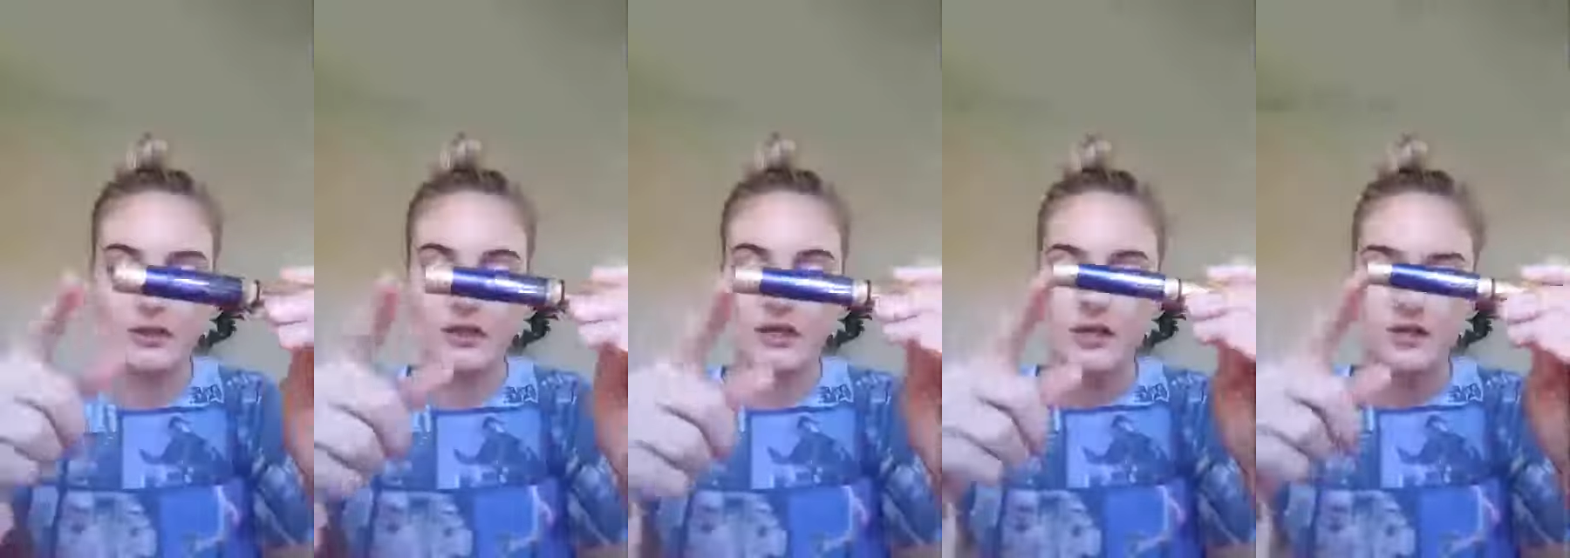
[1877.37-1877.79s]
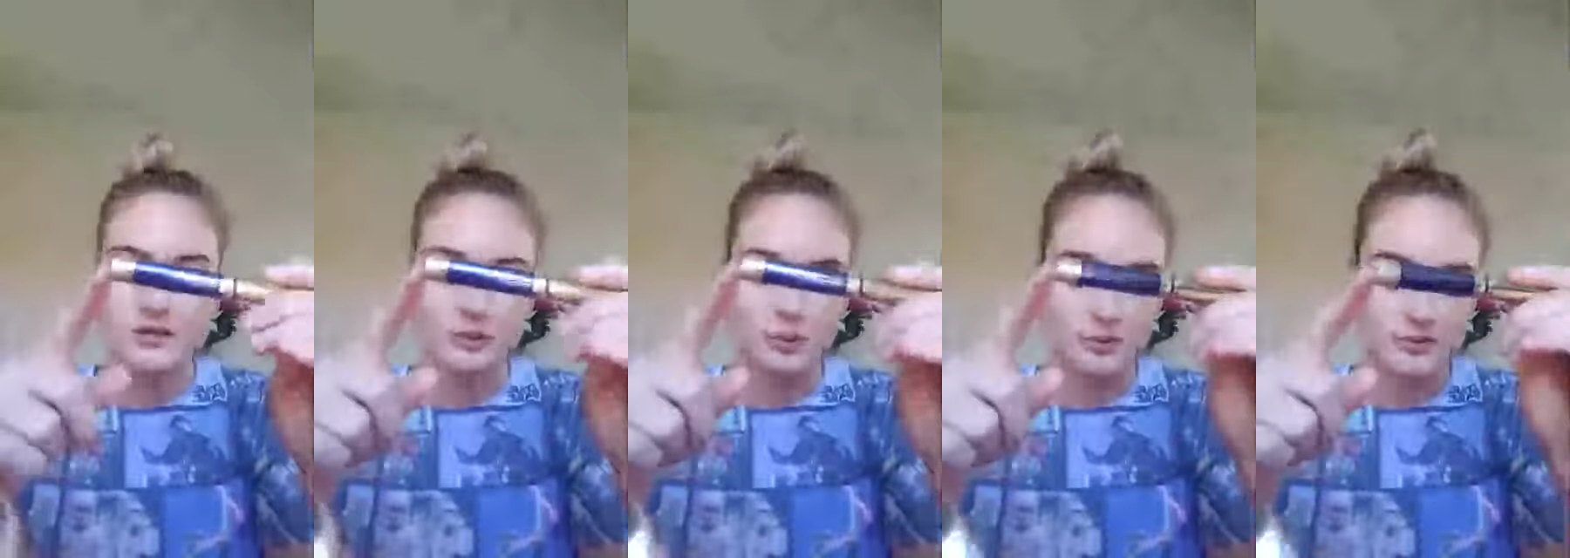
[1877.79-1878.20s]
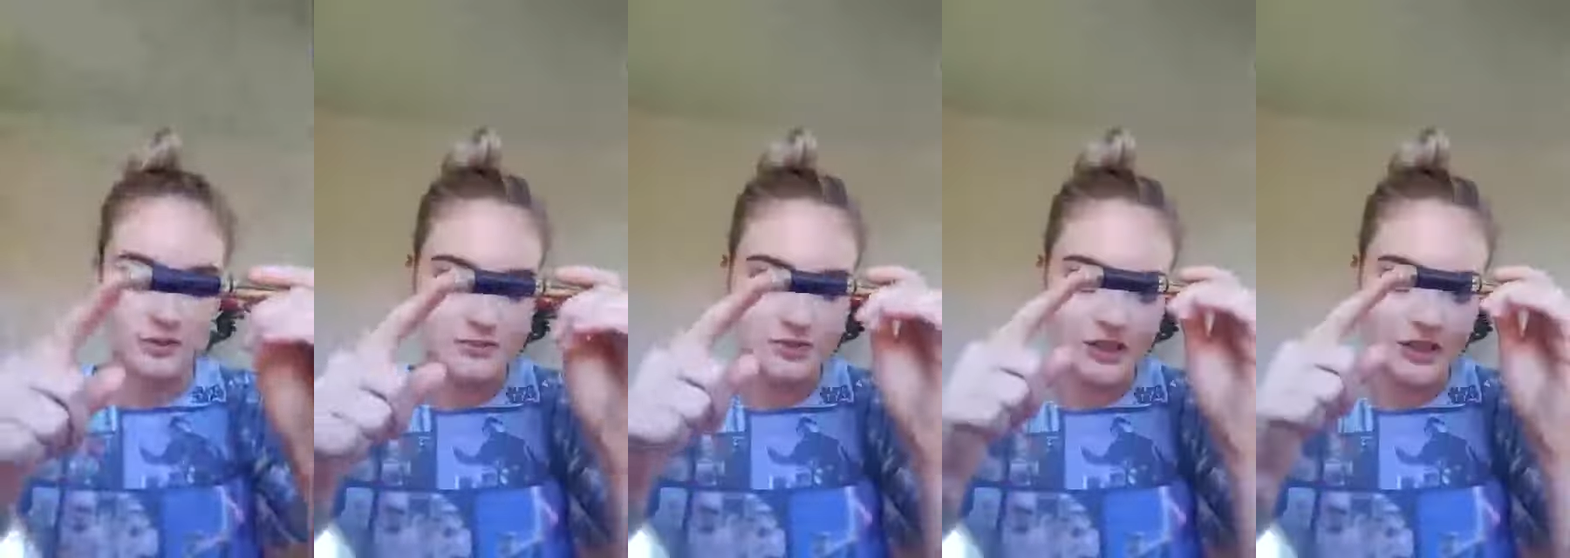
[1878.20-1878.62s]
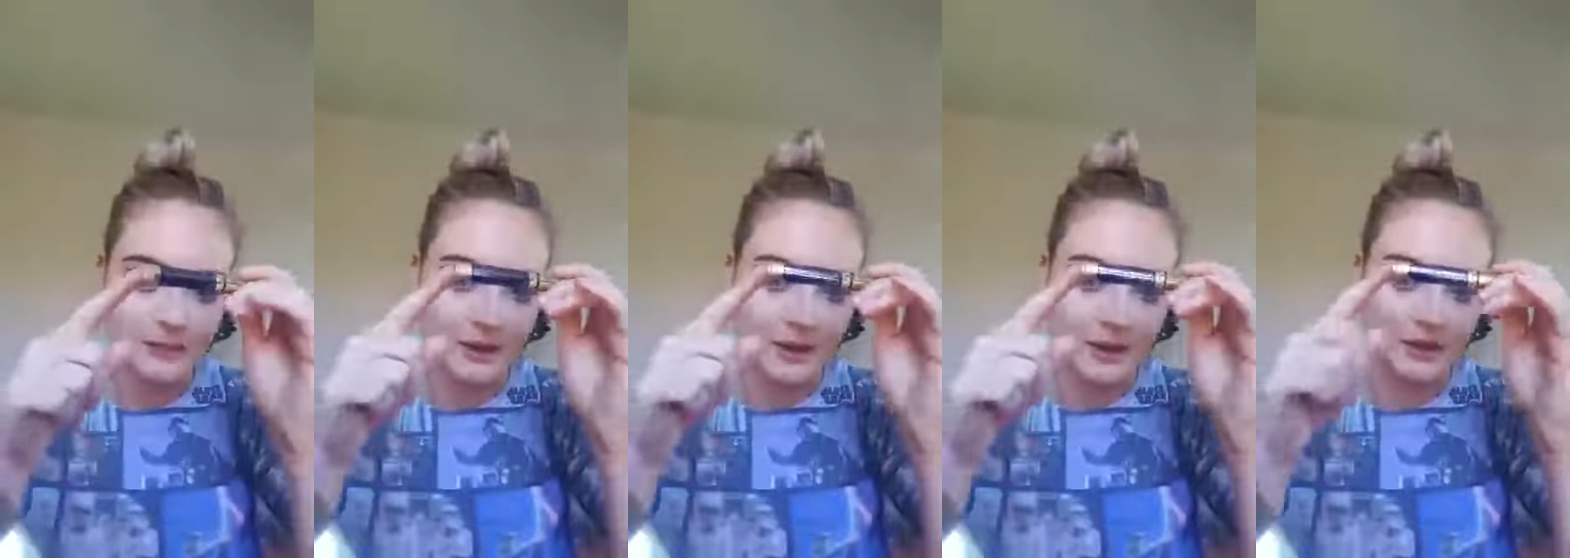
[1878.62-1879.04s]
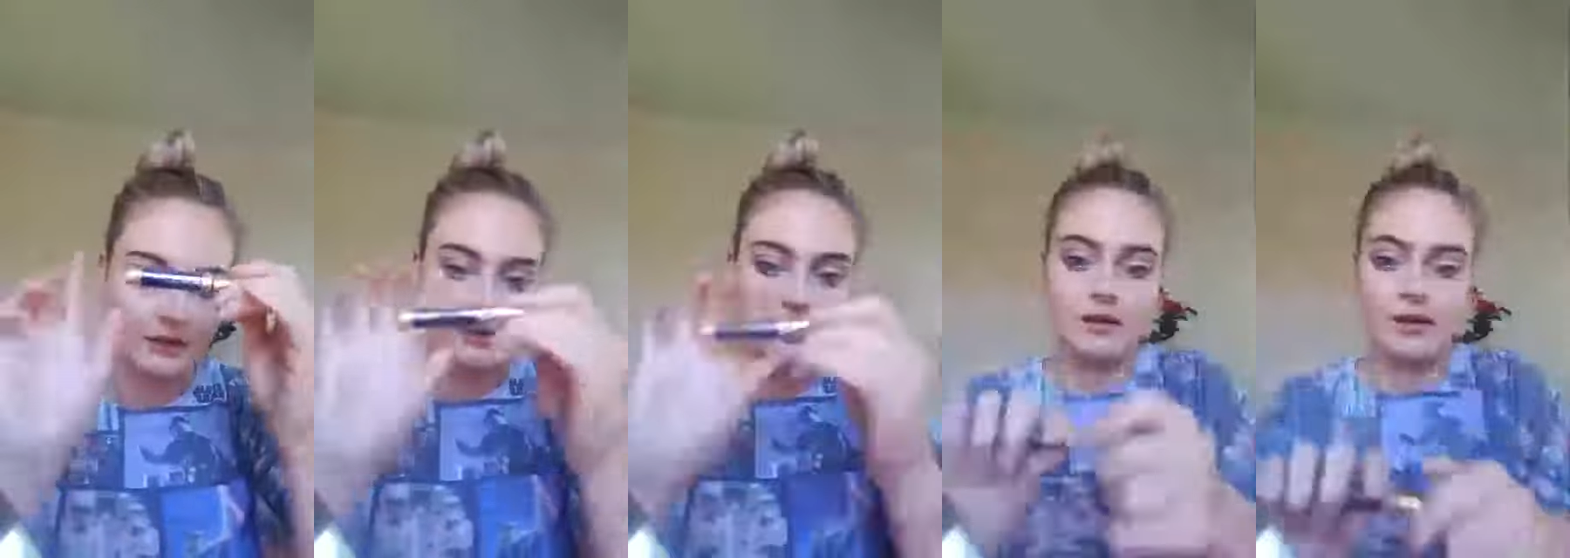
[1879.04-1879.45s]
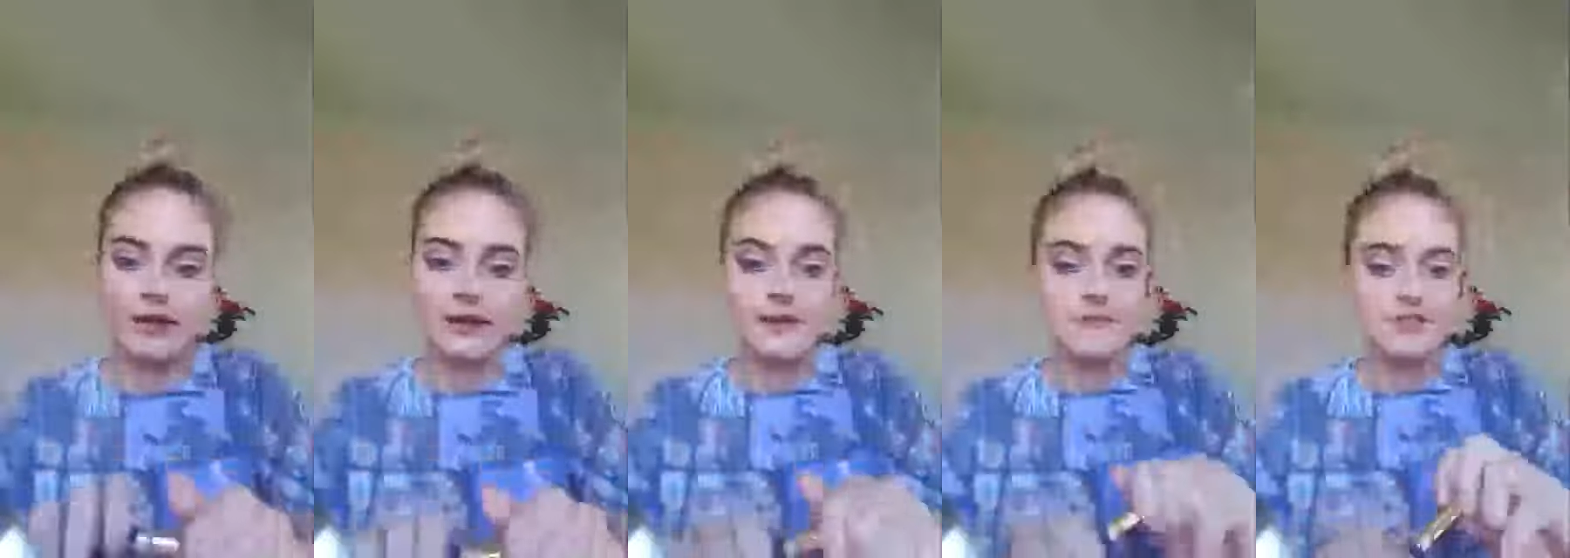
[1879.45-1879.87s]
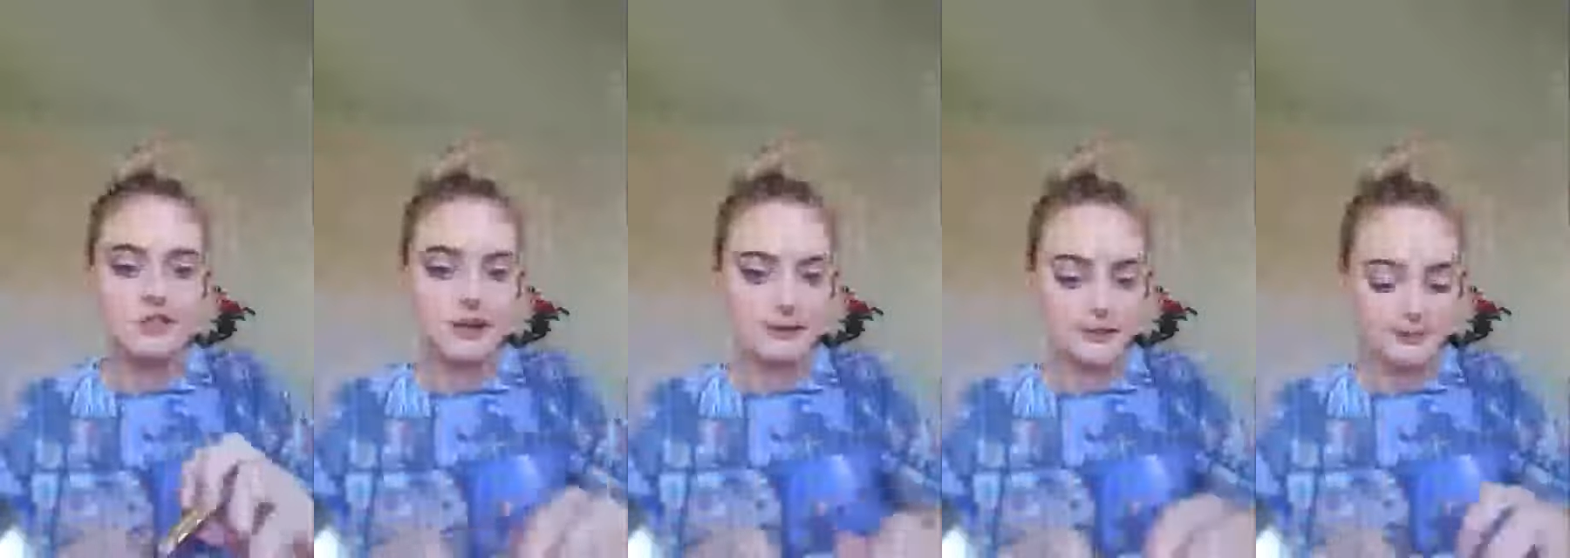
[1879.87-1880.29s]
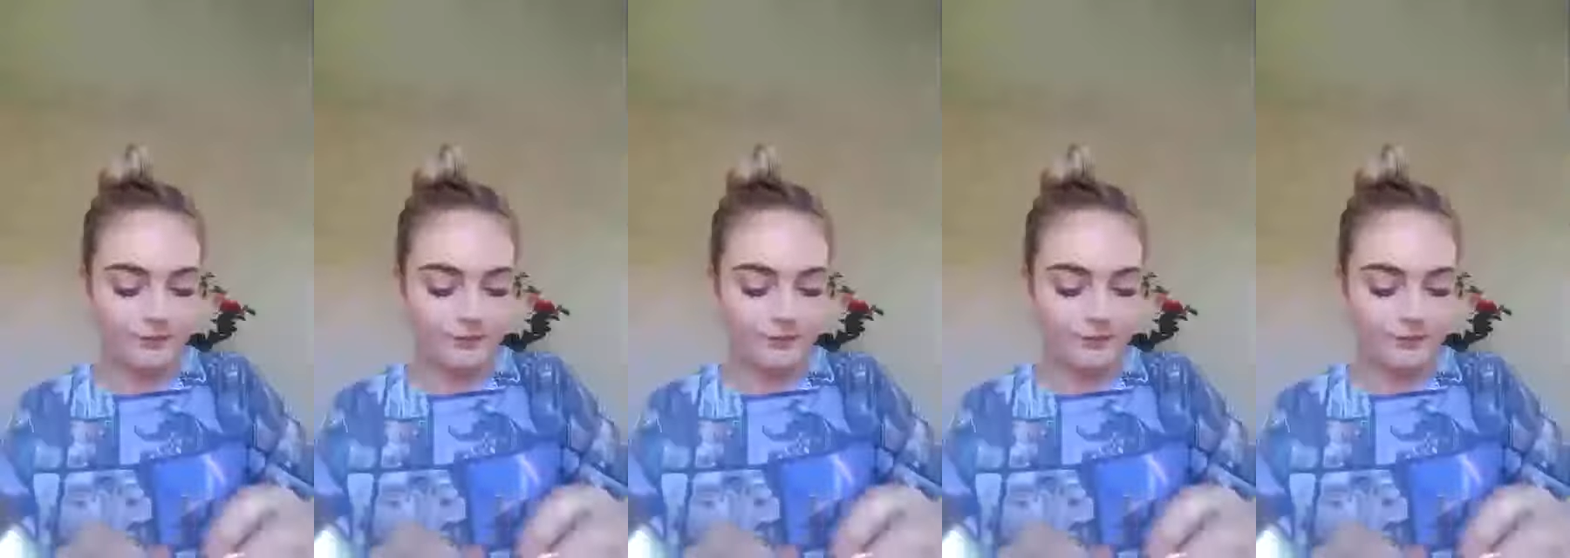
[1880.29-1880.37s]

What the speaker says: It's an awesome champagne shade.